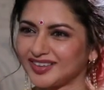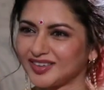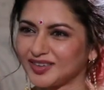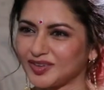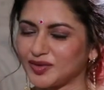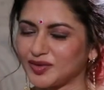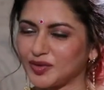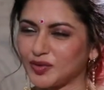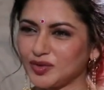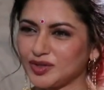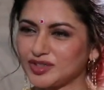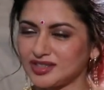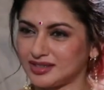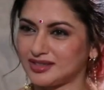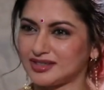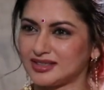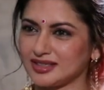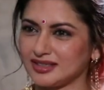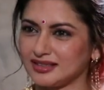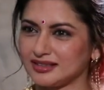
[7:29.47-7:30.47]
you know,
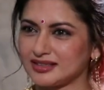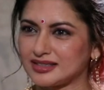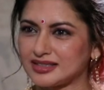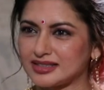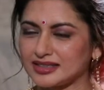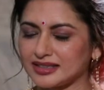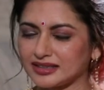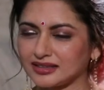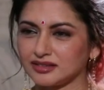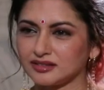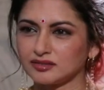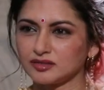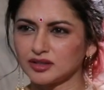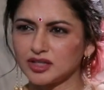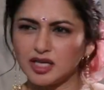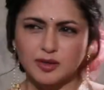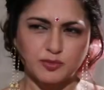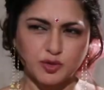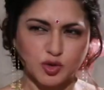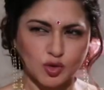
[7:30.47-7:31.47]
distance and
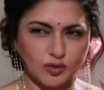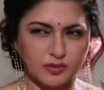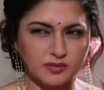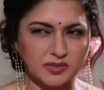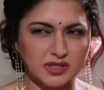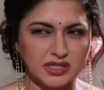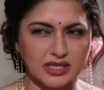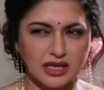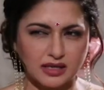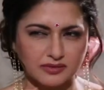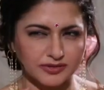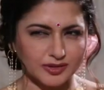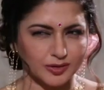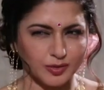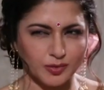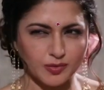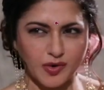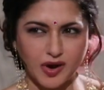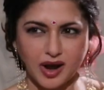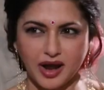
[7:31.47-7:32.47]
keeps to himself
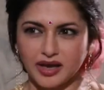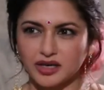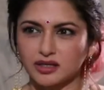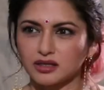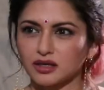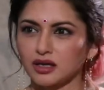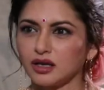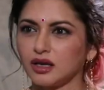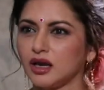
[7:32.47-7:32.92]
and quiet.